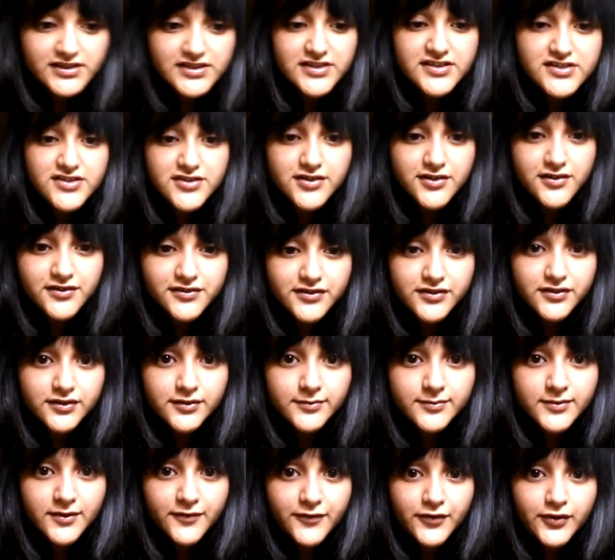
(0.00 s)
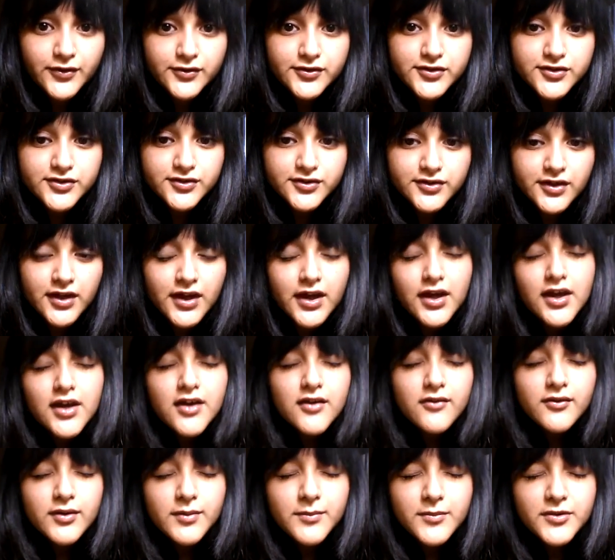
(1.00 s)
teachers of the future,
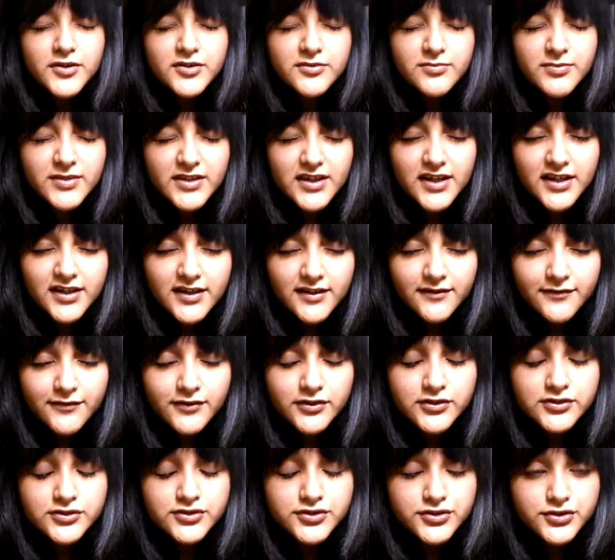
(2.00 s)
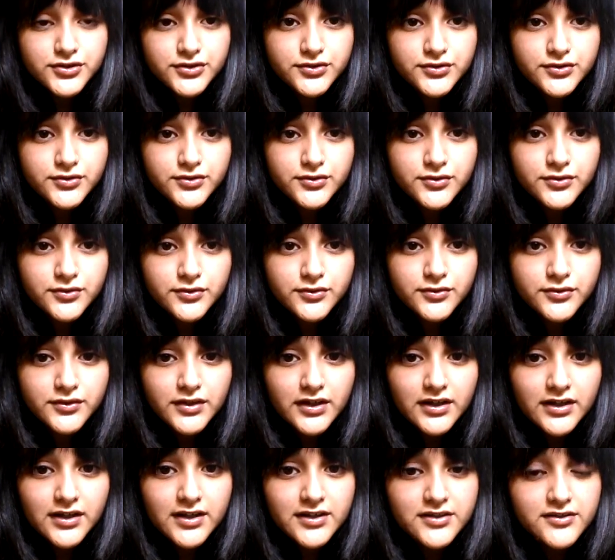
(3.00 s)
we must be able
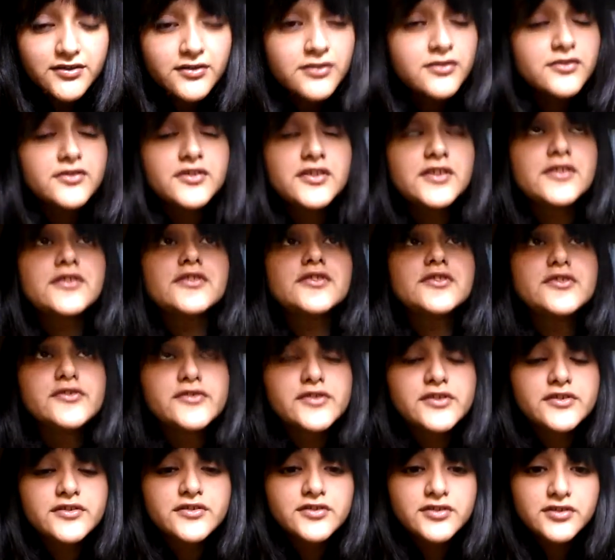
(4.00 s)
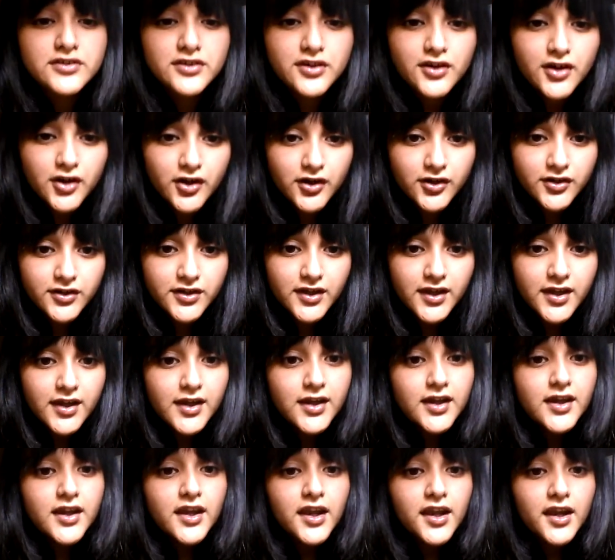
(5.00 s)
to let our students learn
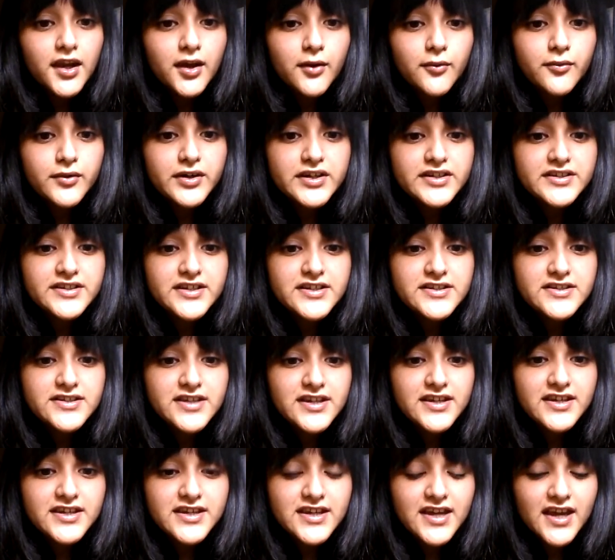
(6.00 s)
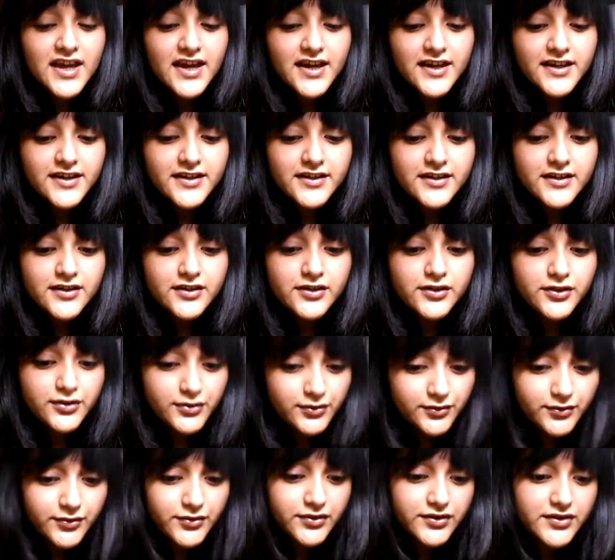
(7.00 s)
in a way that they can
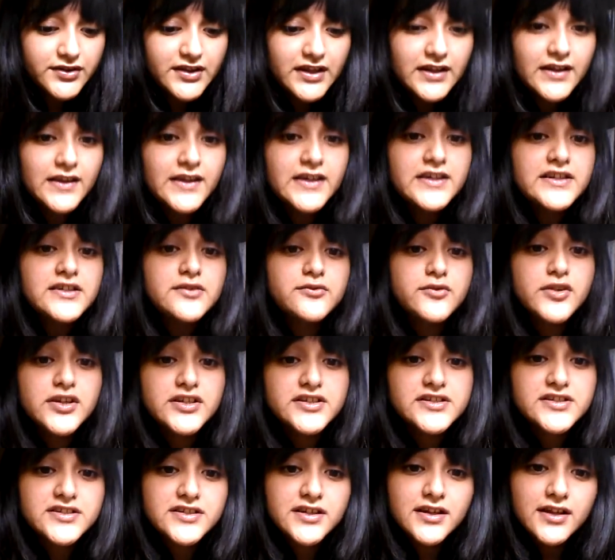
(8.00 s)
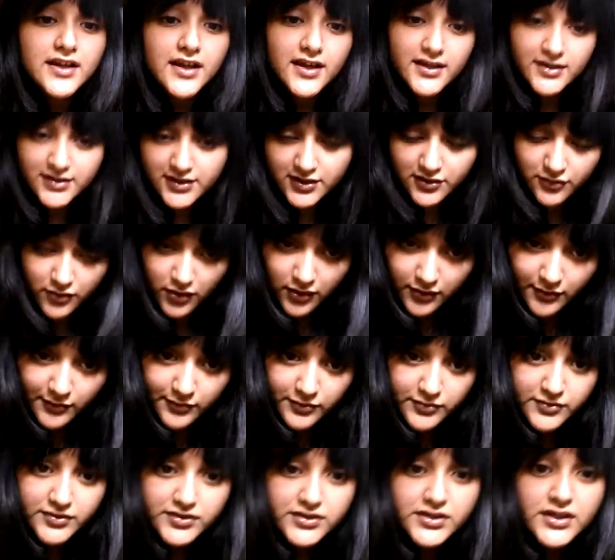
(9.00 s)
use the language like their
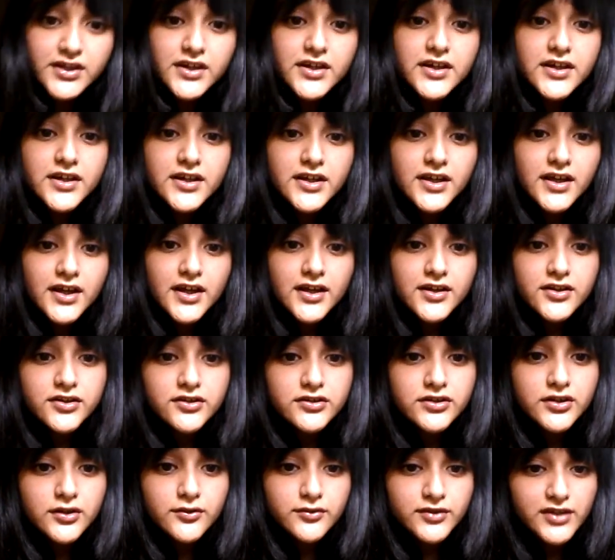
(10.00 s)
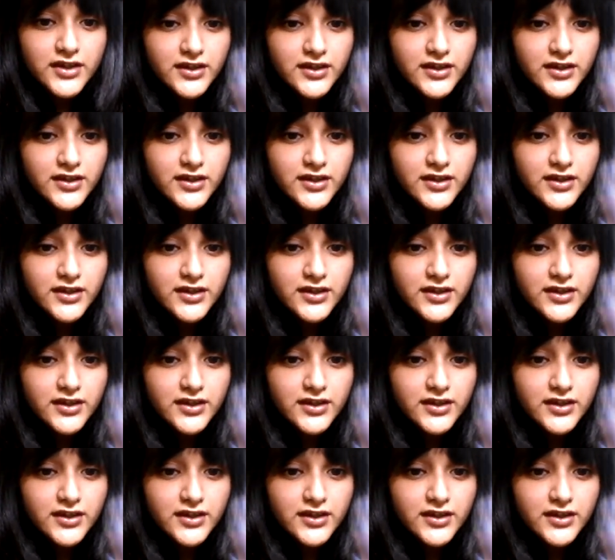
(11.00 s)
own, so